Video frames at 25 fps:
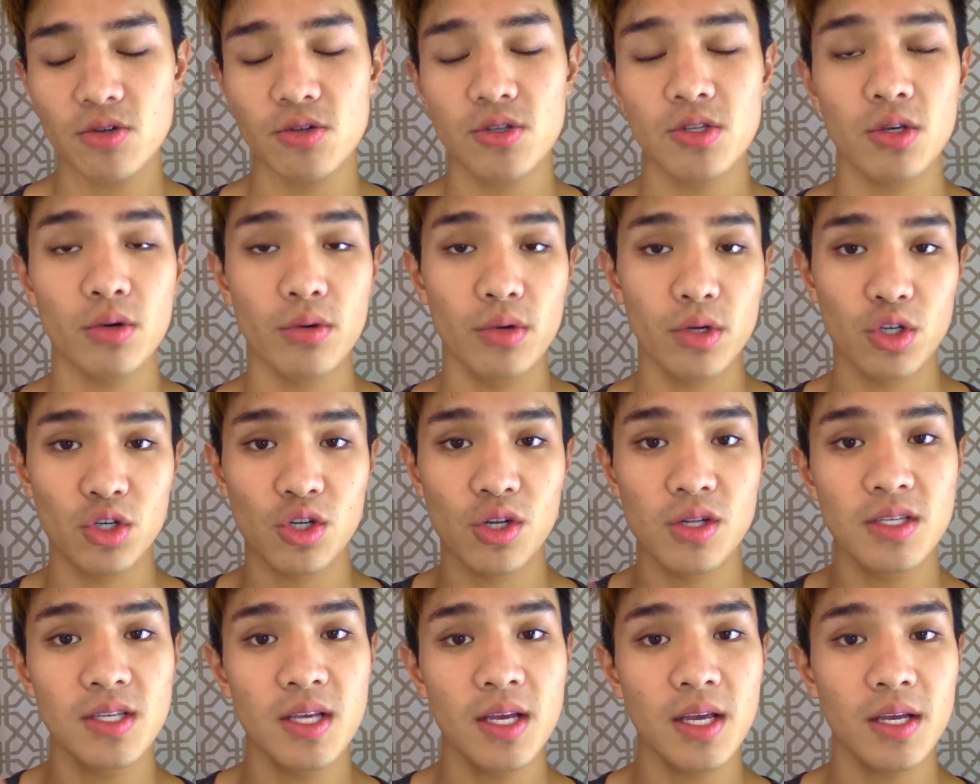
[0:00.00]
so it
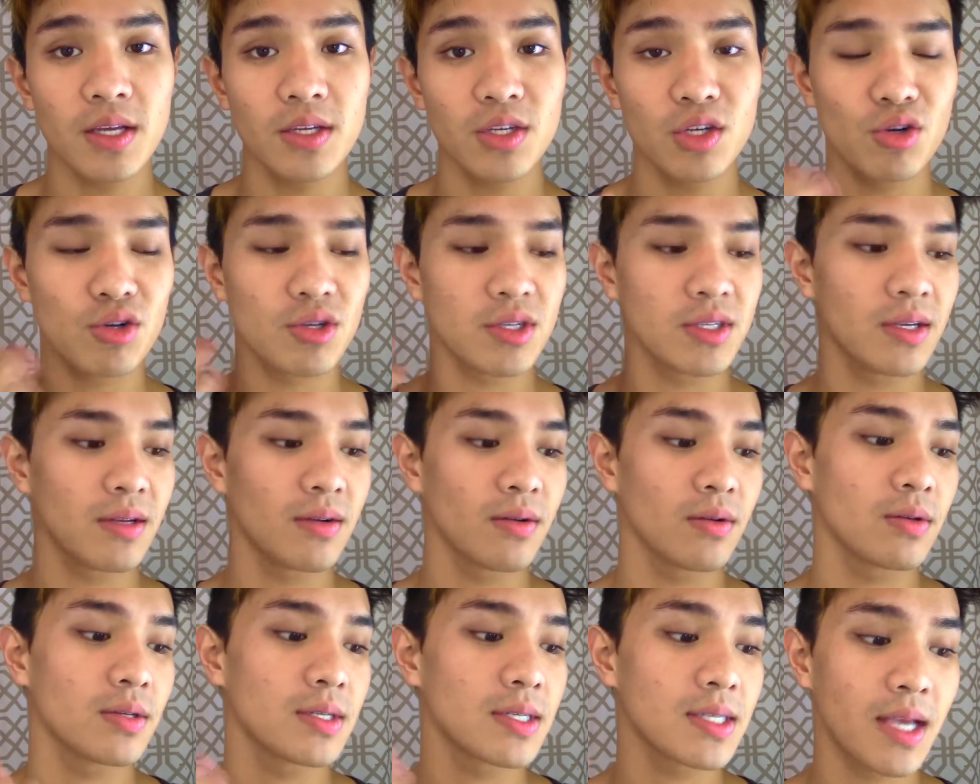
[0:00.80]
should sink into
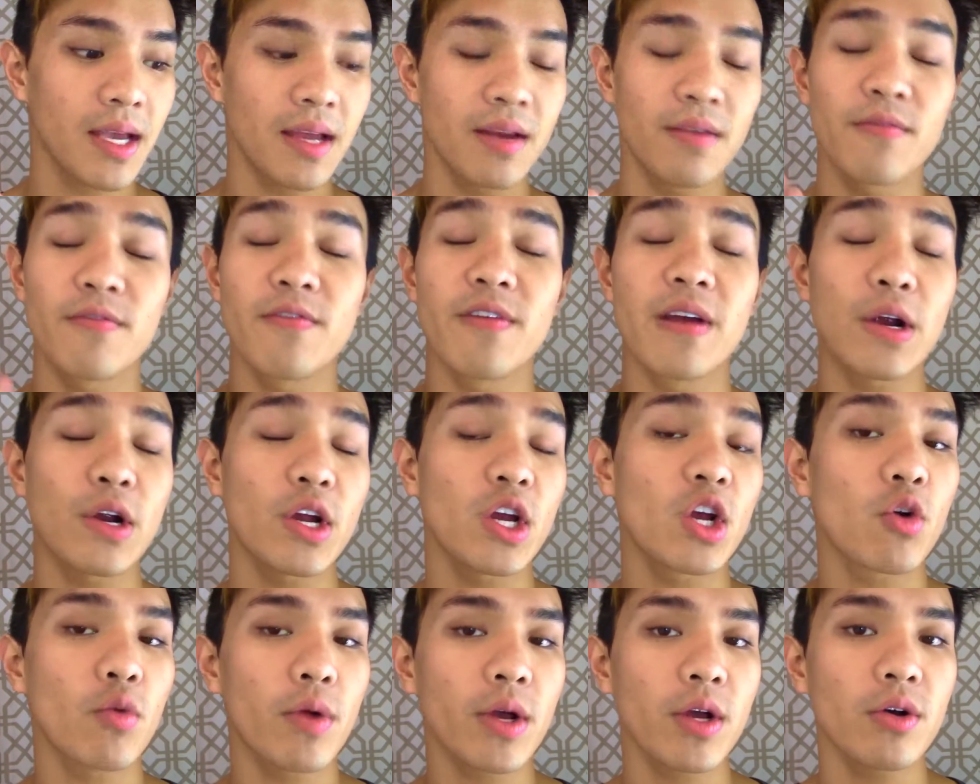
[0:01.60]
your skin
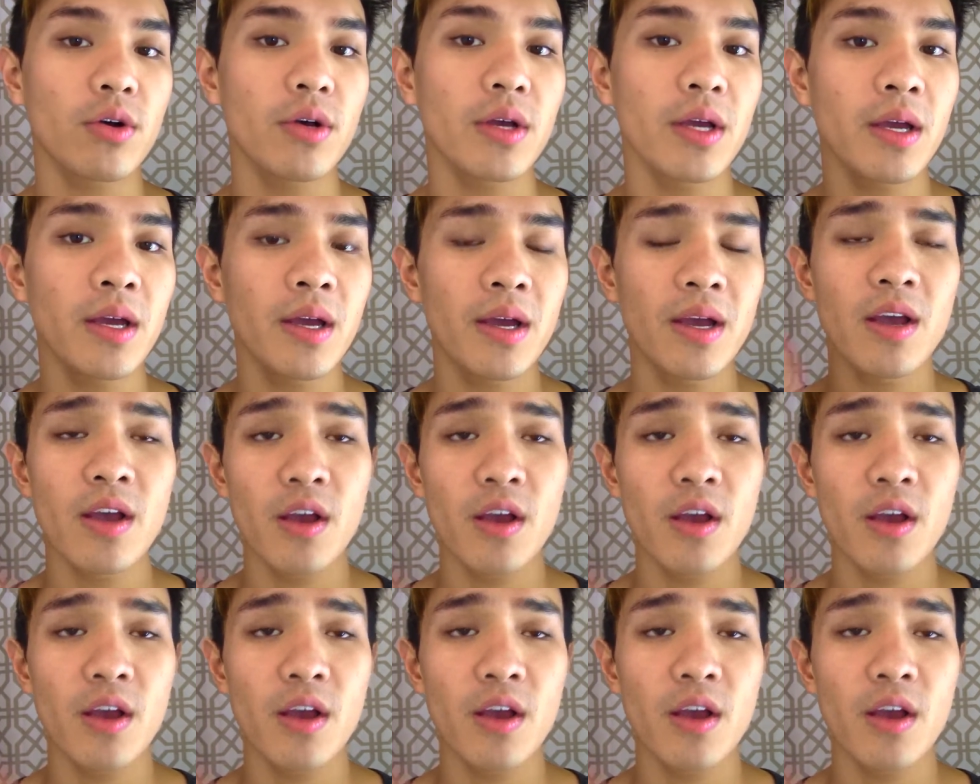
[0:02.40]
very quickly.